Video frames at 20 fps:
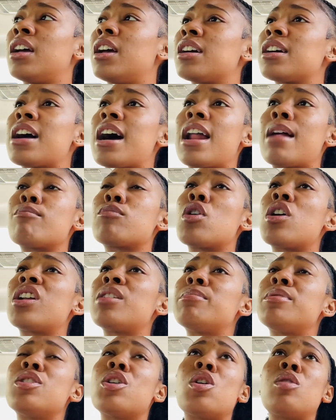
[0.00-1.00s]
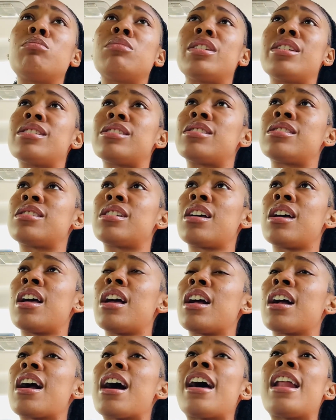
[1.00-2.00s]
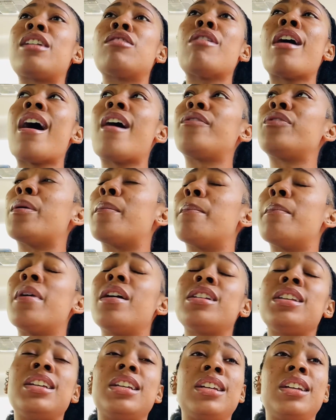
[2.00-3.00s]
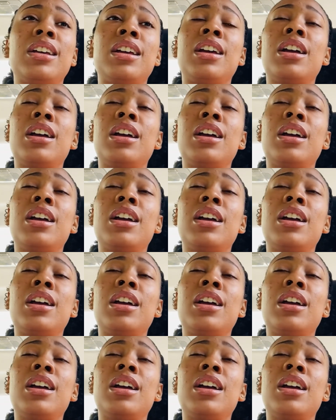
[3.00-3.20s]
God, I'm gonna be homeless. God, I don't have the money.